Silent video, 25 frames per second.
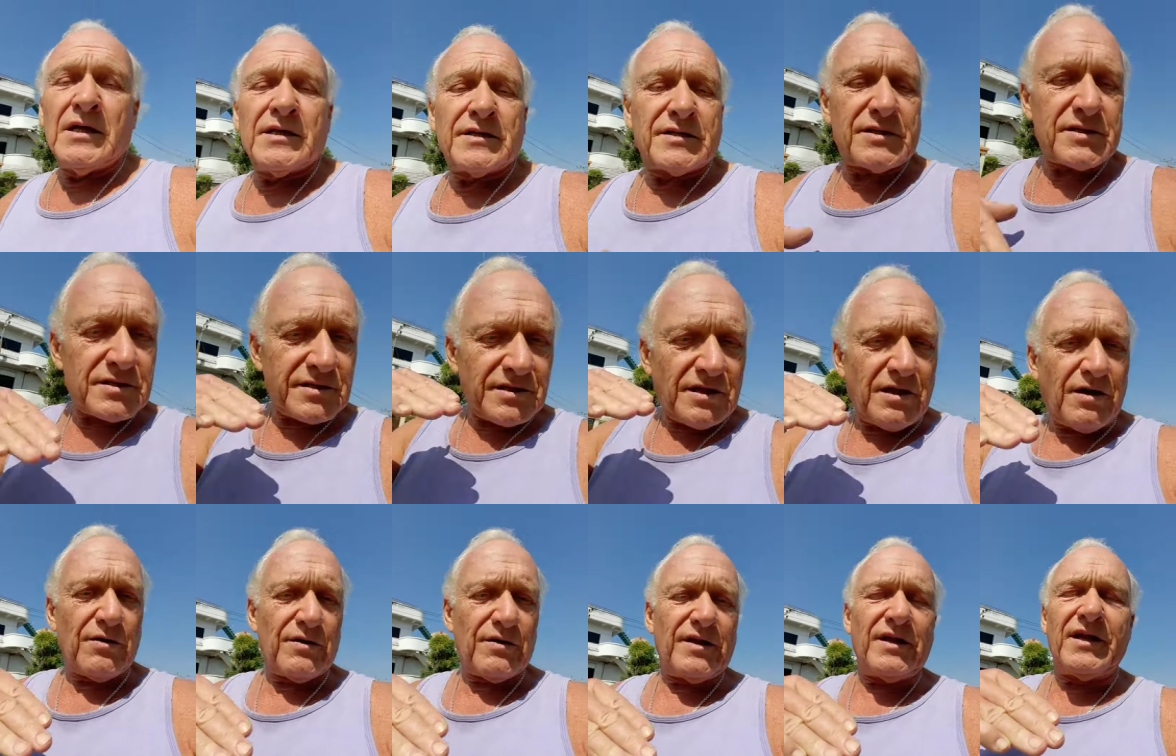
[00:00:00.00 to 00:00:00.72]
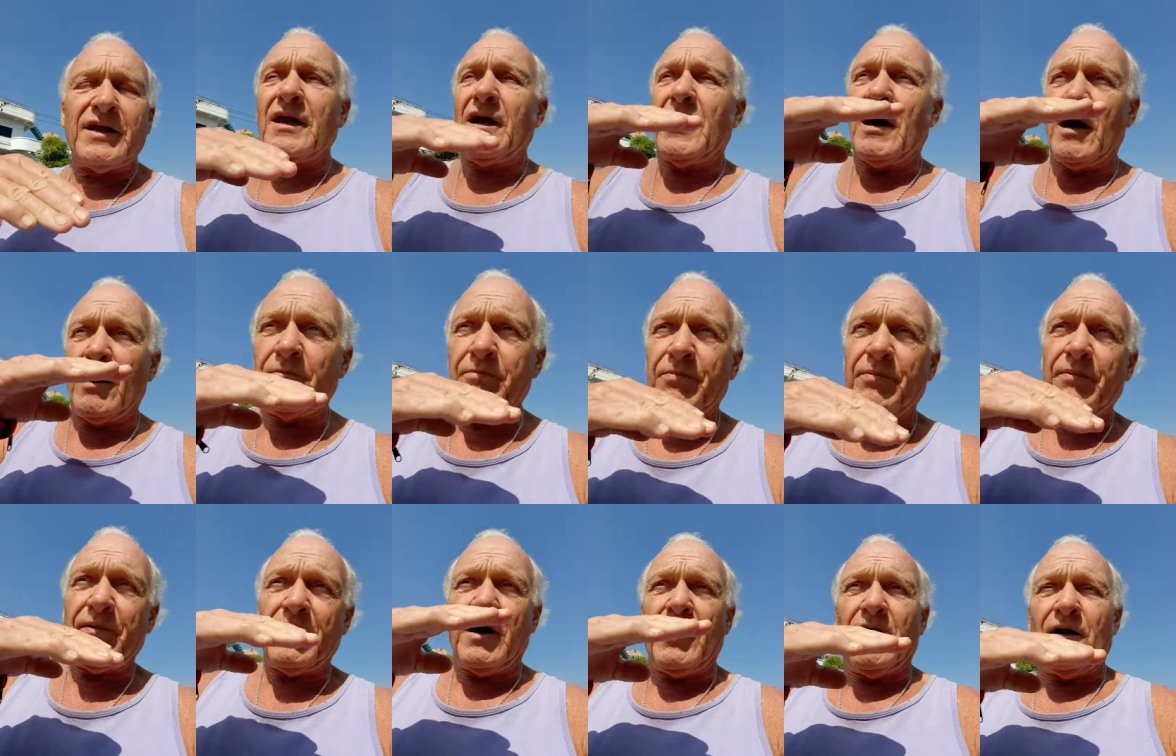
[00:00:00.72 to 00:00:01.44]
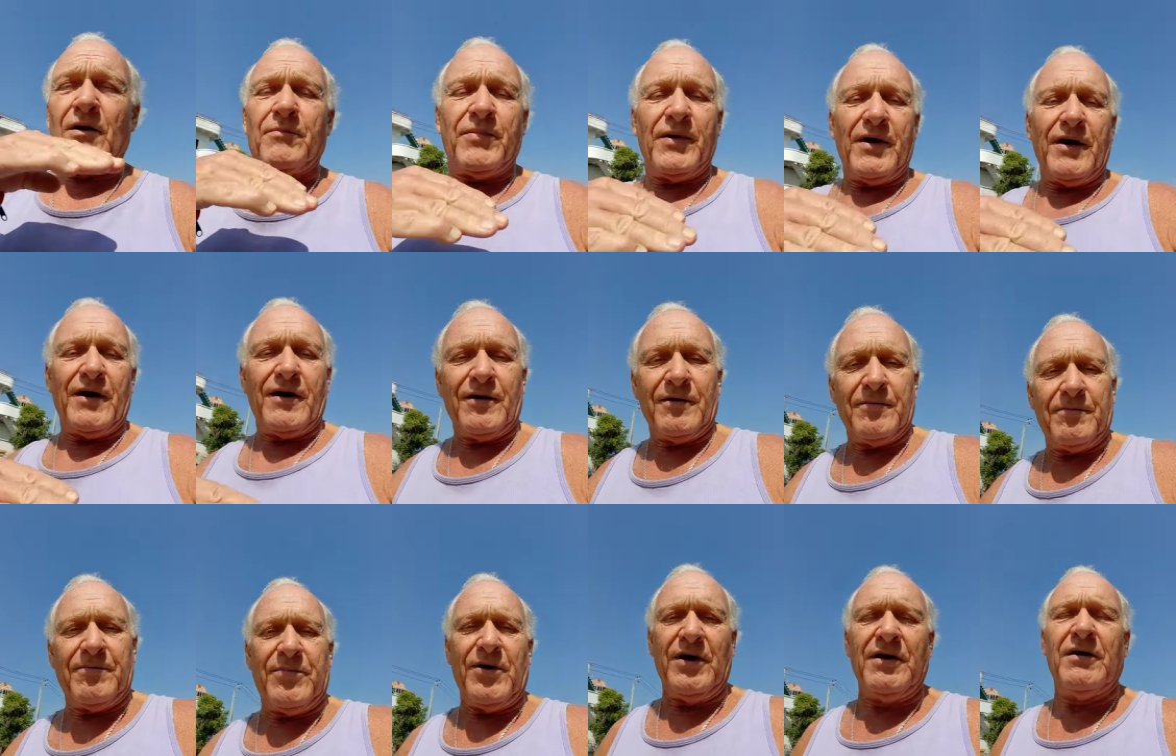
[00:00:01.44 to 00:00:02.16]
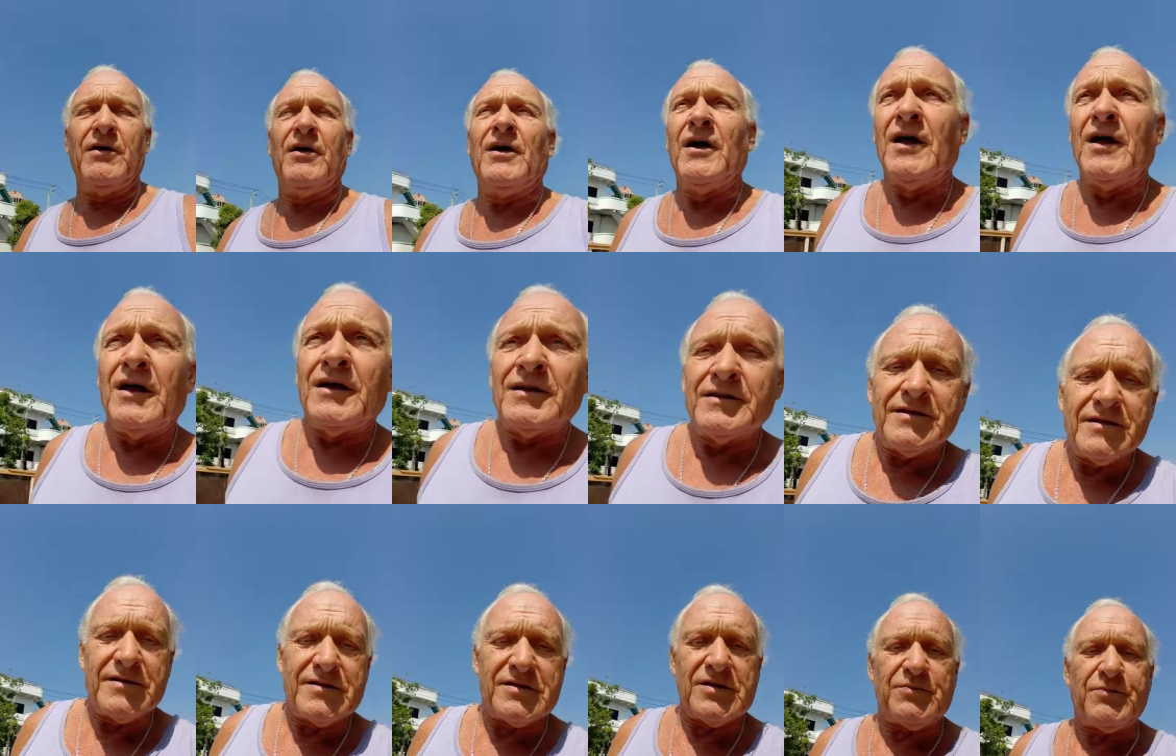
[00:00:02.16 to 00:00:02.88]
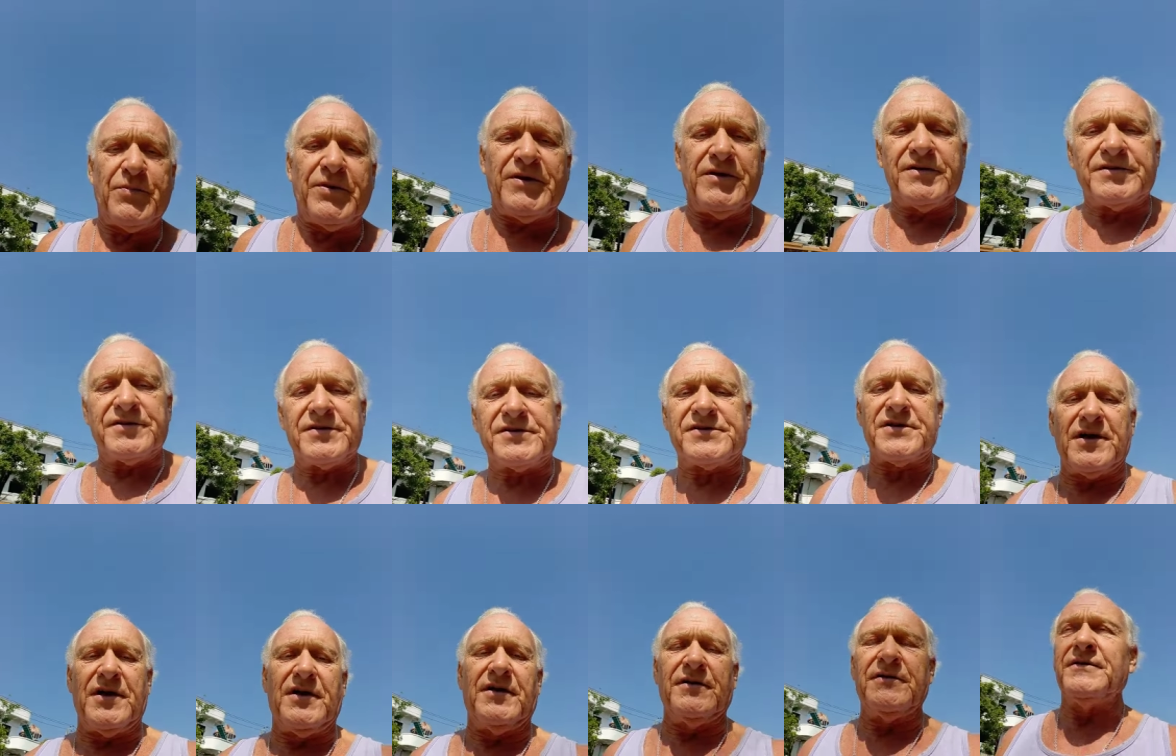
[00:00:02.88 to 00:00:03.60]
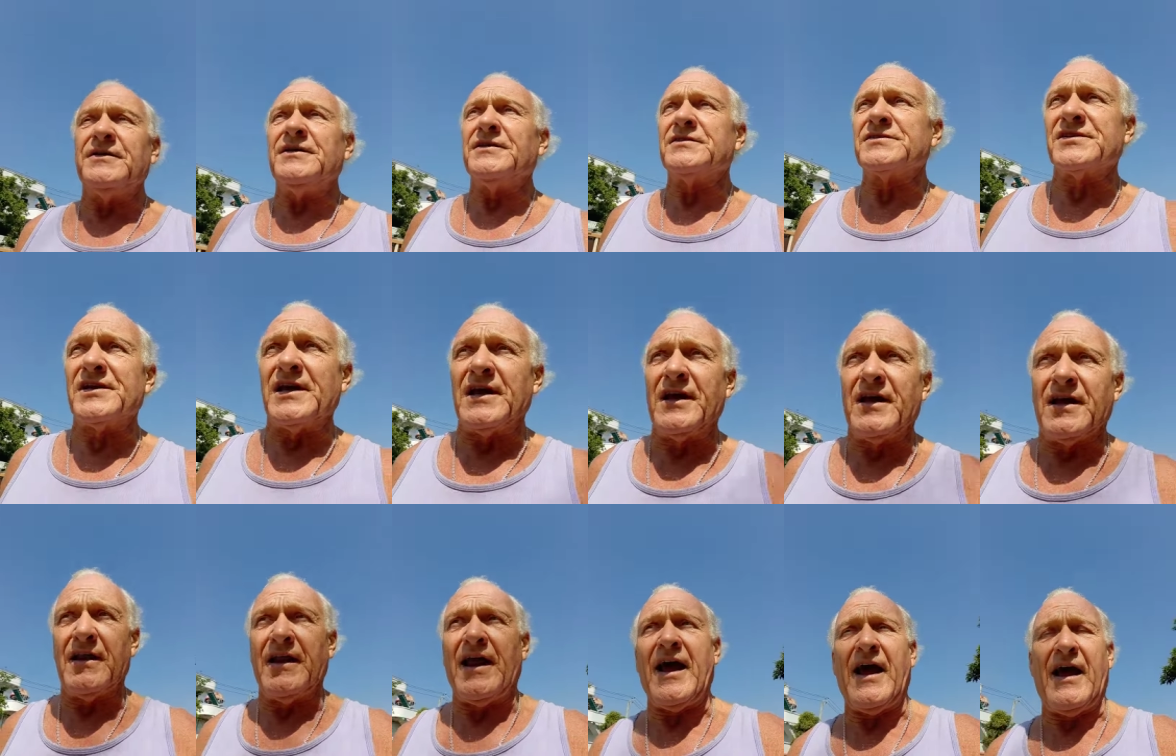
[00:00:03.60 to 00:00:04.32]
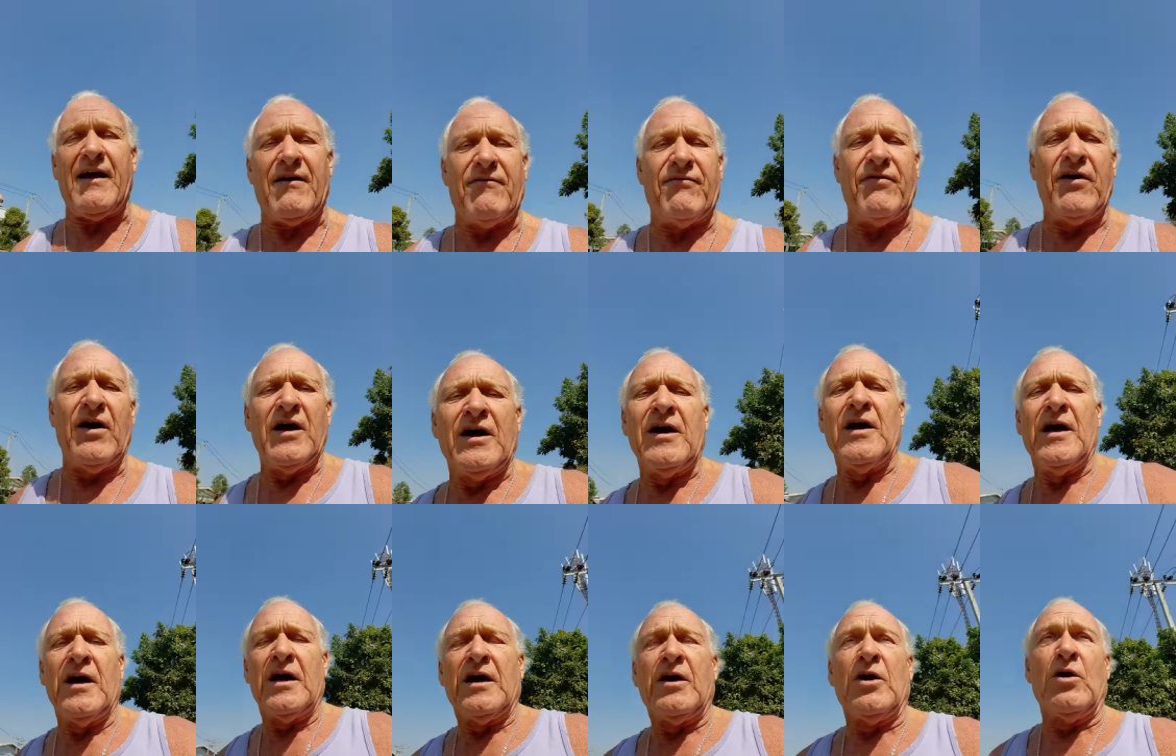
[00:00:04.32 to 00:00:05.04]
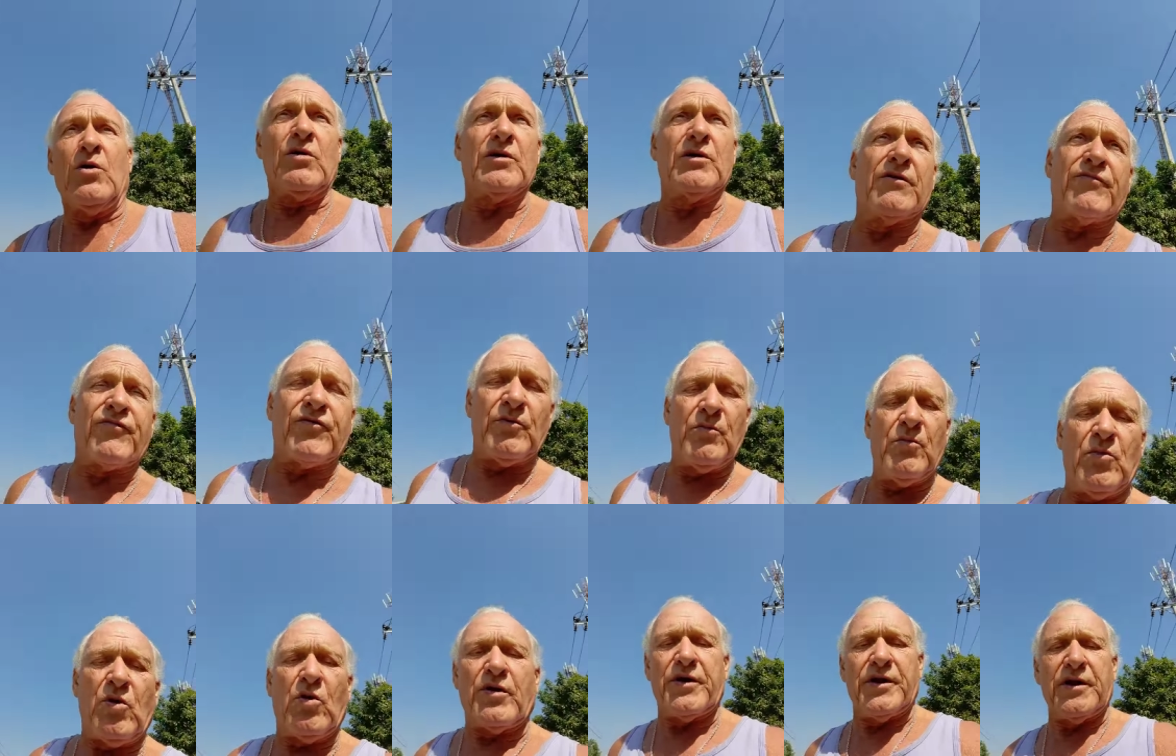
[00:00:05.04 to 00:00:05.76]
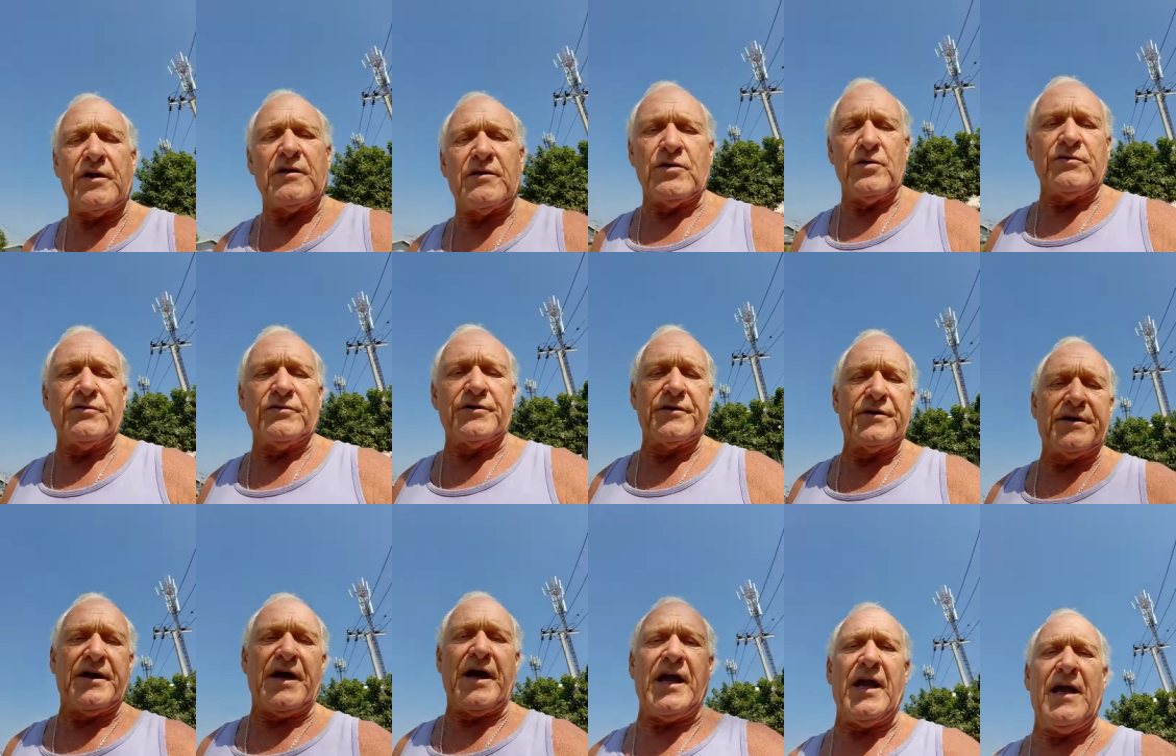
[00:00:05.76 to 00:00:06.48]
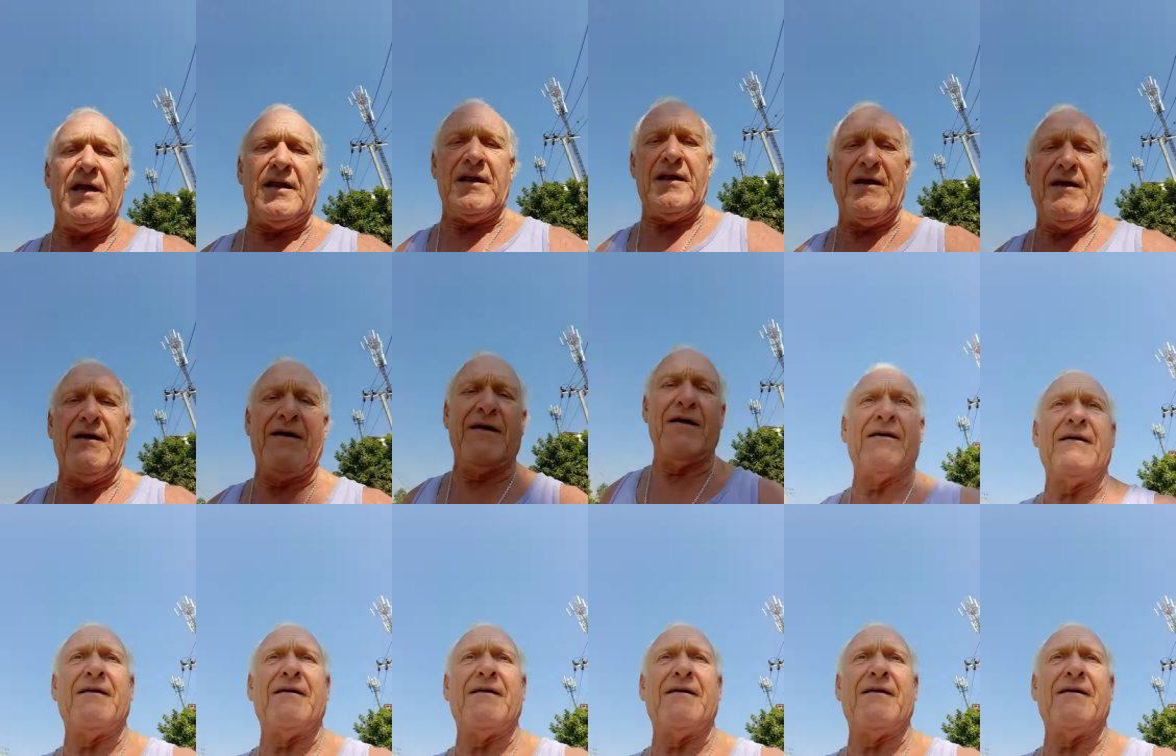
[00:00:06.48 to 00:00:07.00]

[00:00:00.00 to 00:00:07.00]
Slowly up, up, up. This is Peter Stone saying, Have a wonderful morning, noon, or night.